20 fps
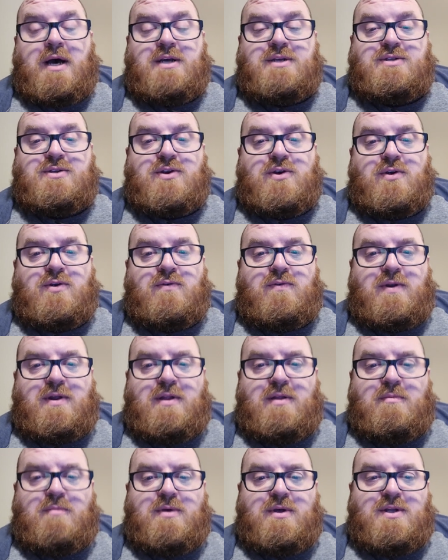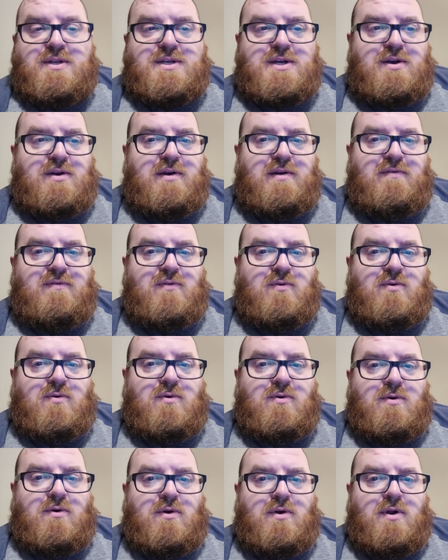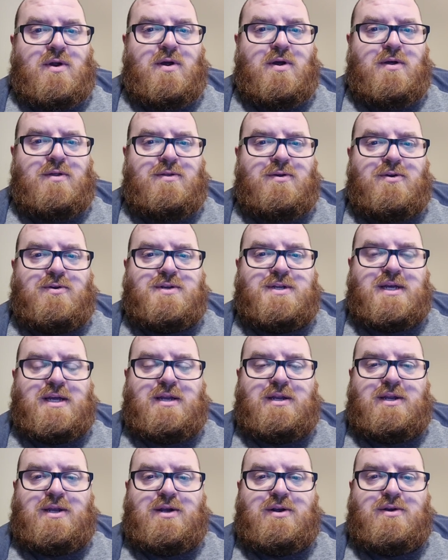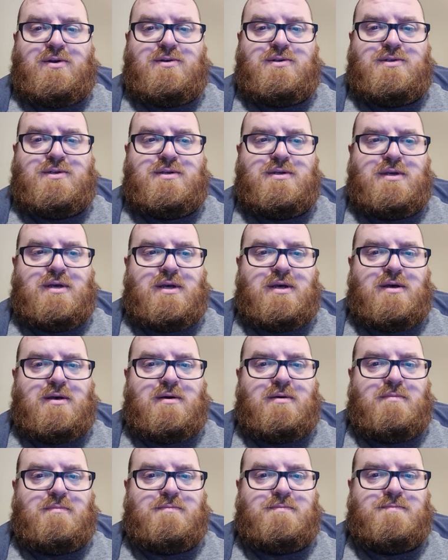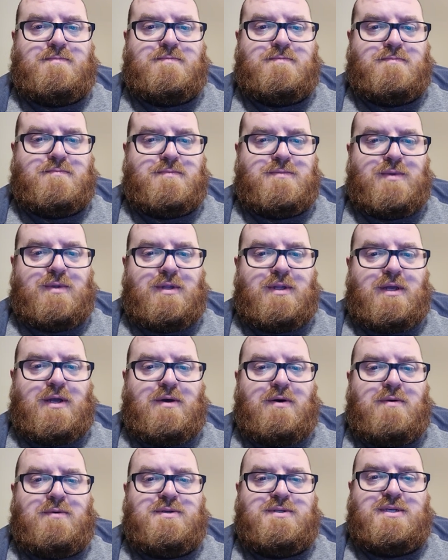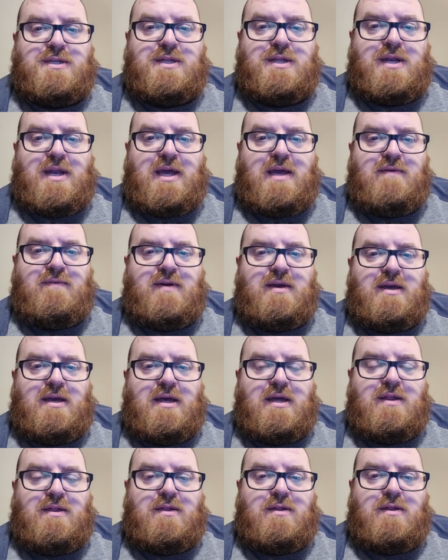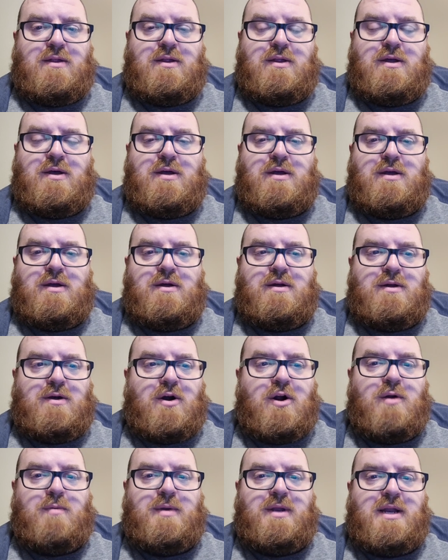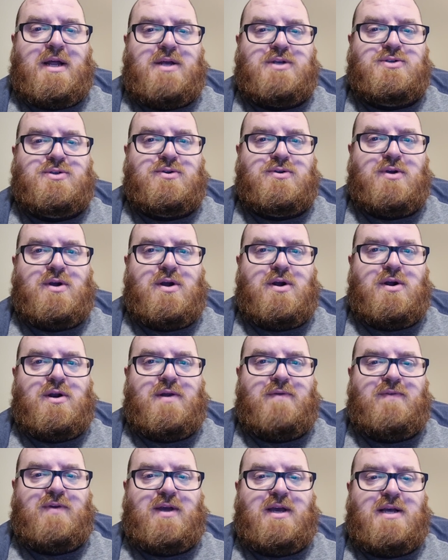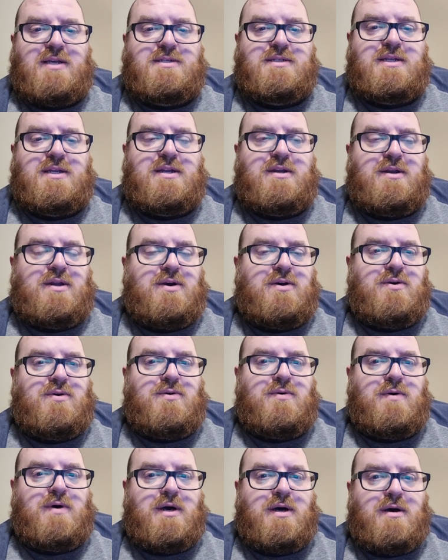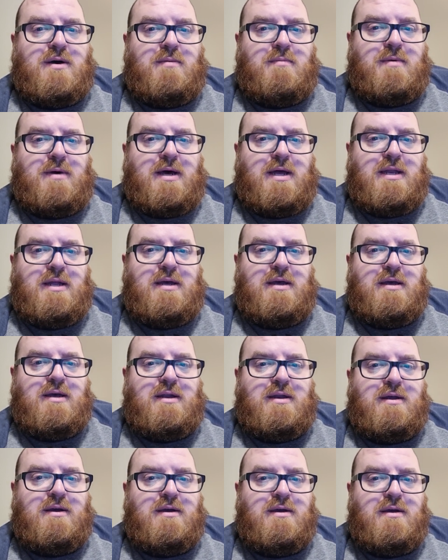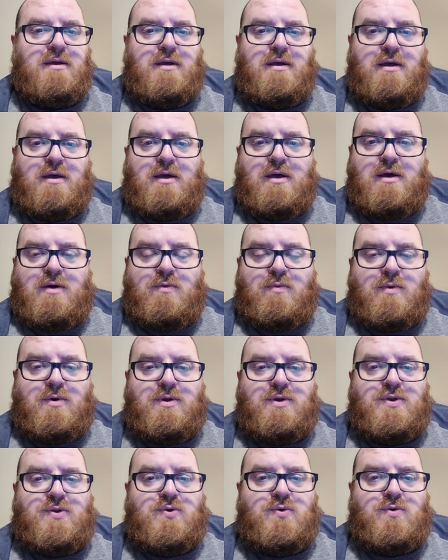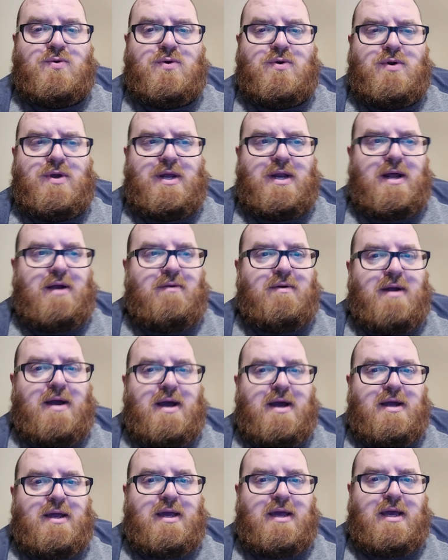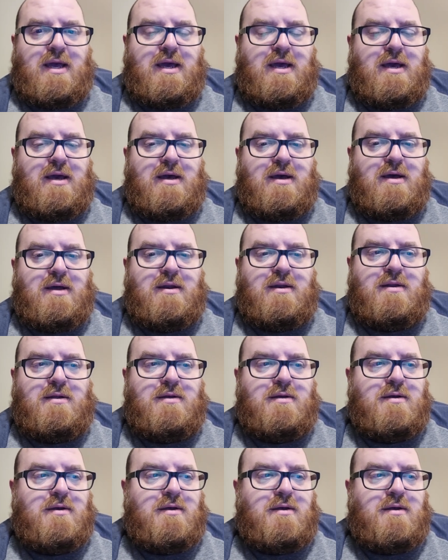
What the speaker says: served in the military for 13 years. I was in the Navy and the Army National Guard, if you guys didn't know. I did one tour in Iraq and